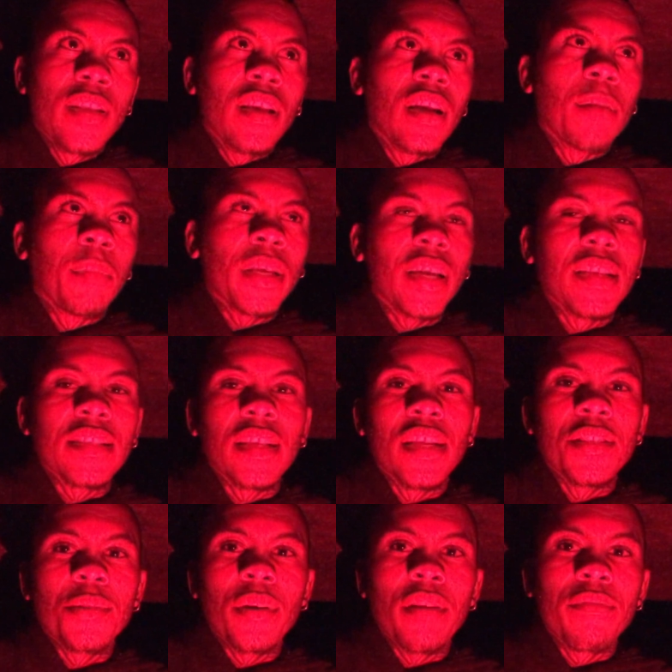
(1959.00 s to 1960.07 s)
Like I said,
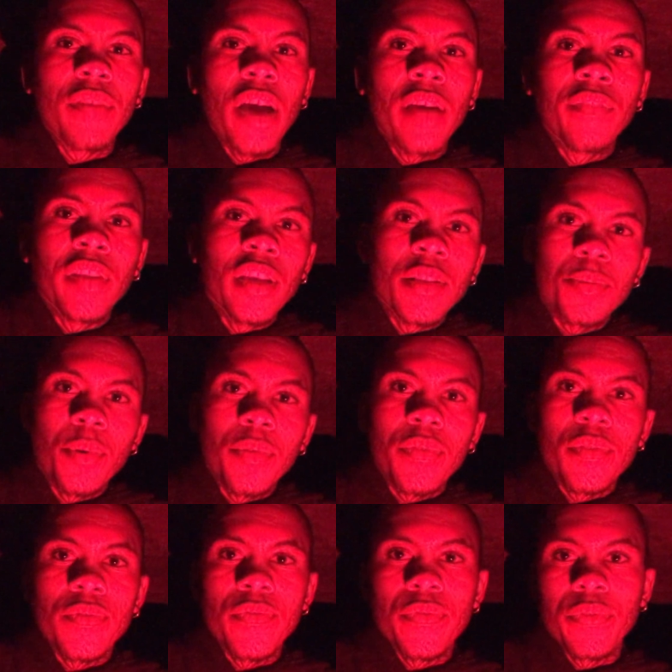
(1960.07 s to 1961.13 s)
I do have 5 days
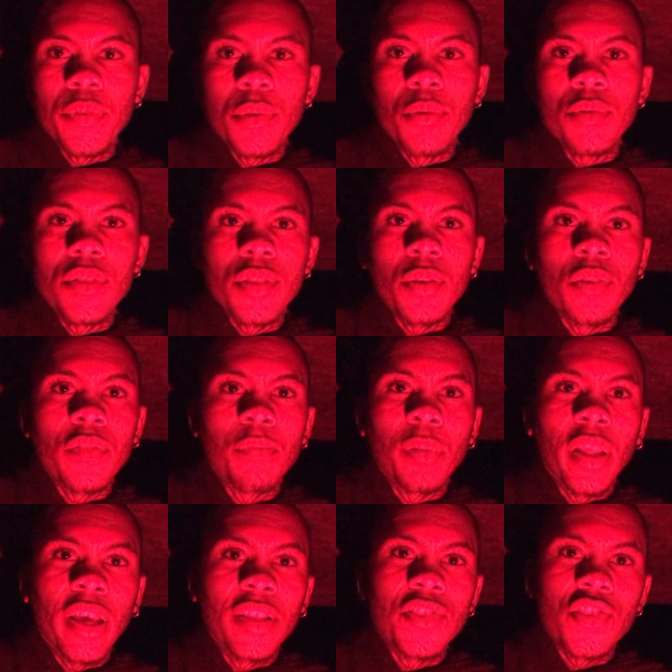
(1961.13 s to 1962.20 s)
worth of food, so if
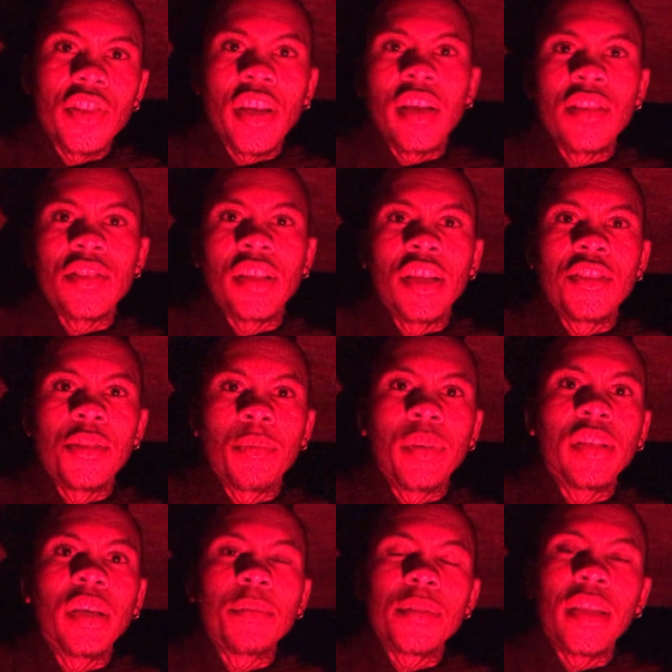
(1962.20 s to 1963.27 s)
plans change and I do
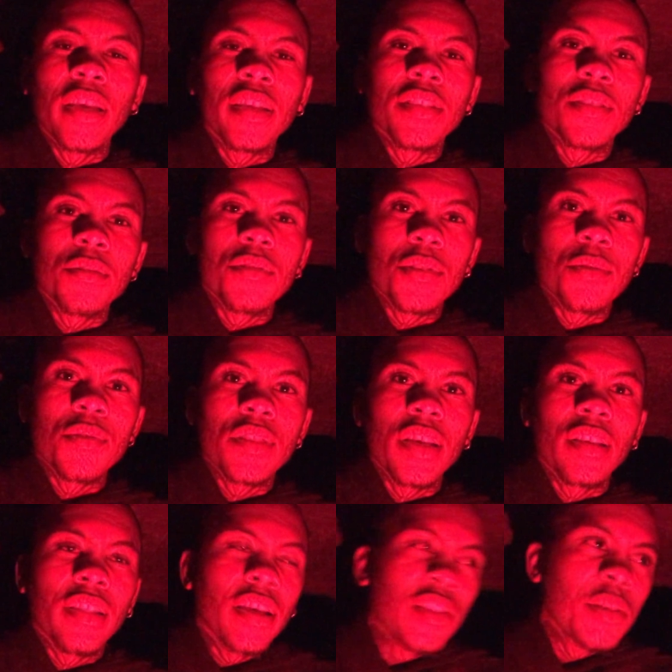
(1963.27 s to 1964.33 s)
end up staying until
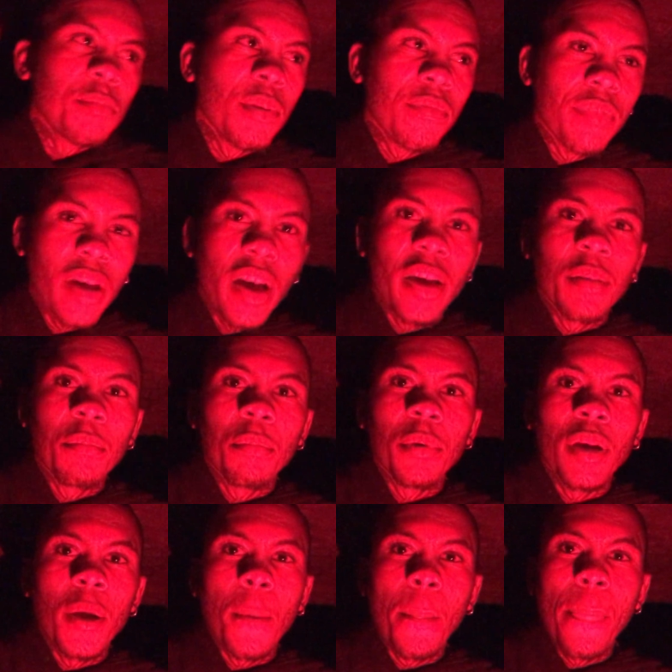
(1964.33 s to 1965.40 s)
Tuesday, that should be fine.
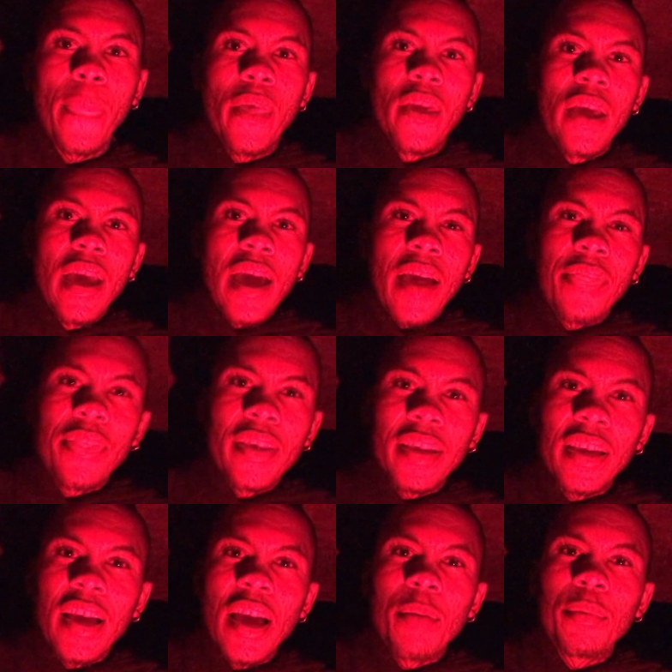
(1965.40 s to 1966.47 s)
But I
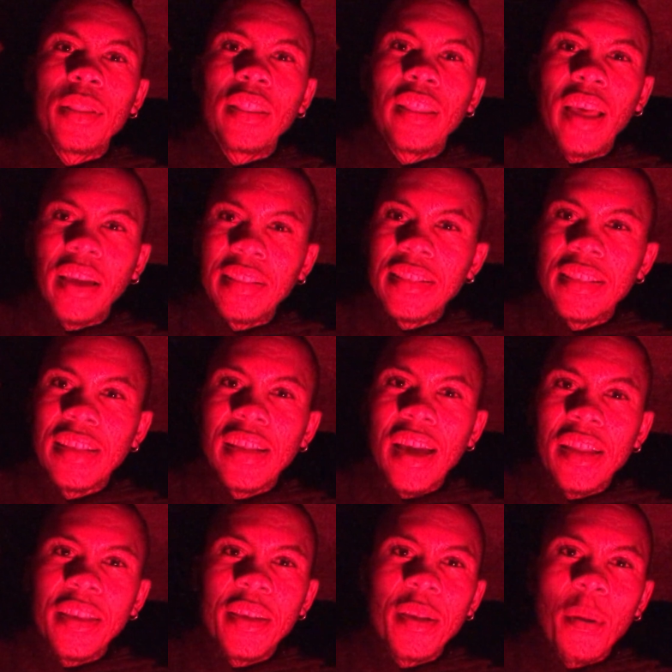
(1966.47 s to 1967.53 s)
think I would like to get
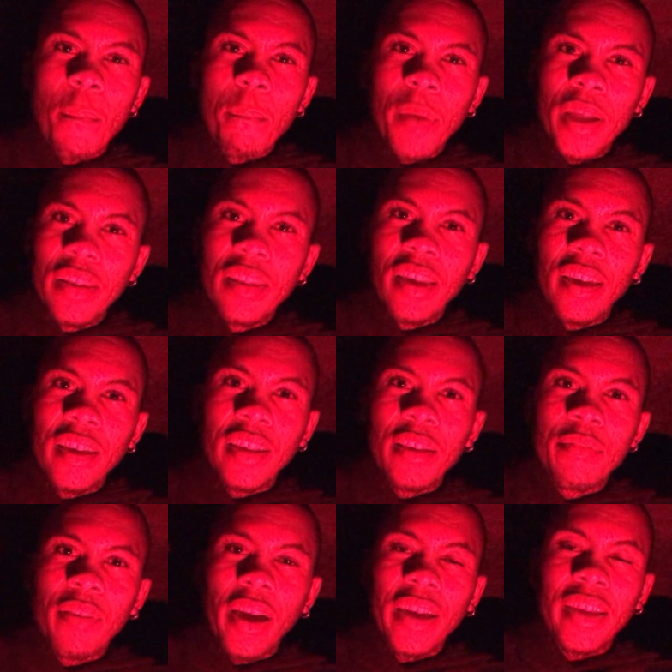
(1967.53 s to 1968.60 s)
out of here Monday
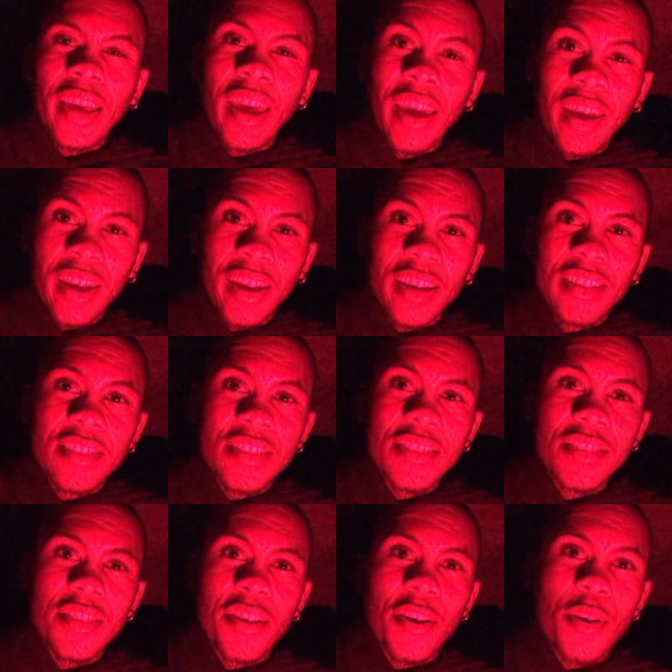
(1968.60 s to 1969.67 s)
if I can,
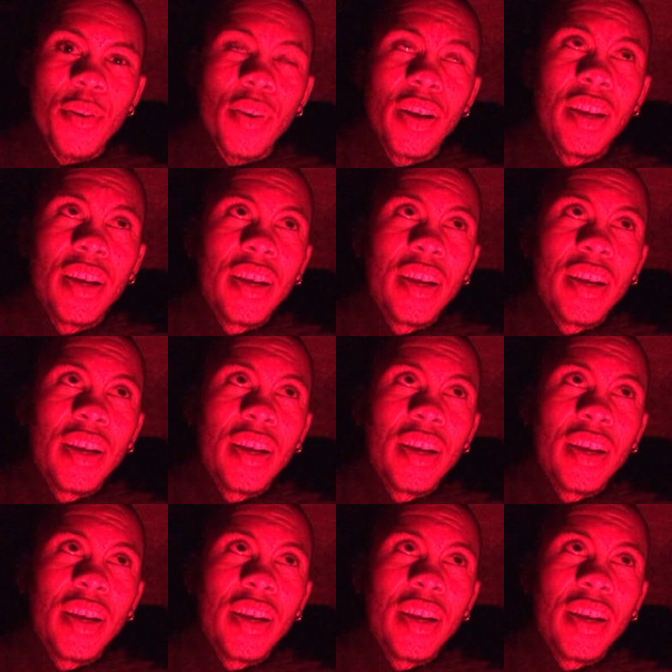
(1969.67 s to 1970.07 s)
so